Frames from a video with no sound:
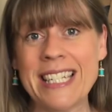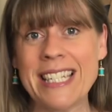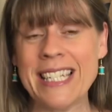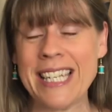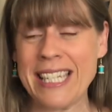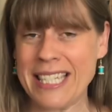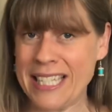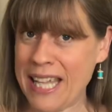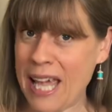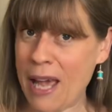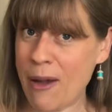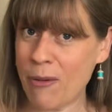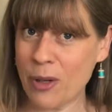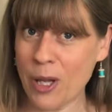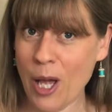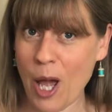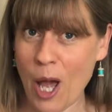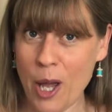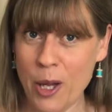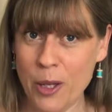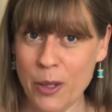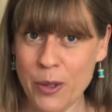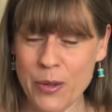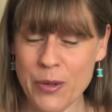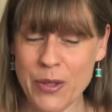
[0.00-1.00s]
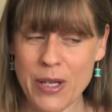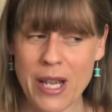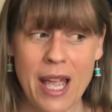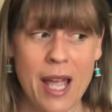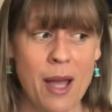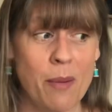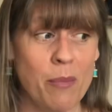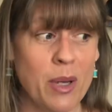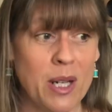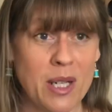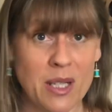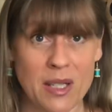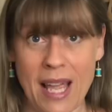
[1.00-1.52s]
discount code
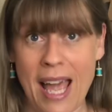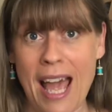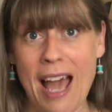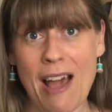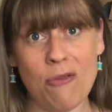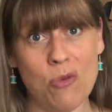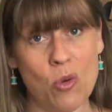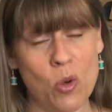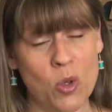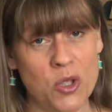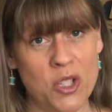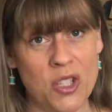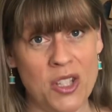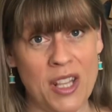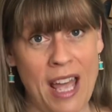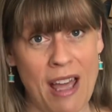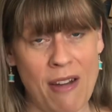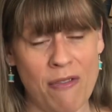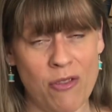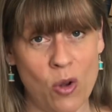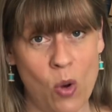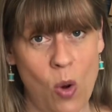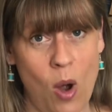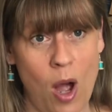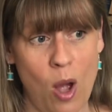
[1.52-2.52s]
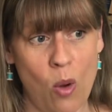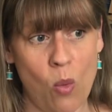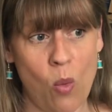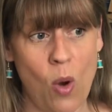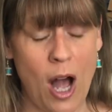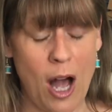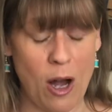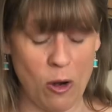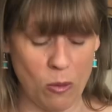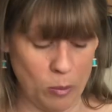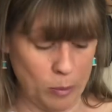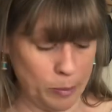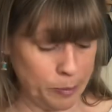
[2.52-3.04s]
because I have wanted that for quite a
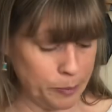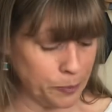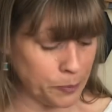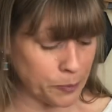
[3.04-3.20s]
while.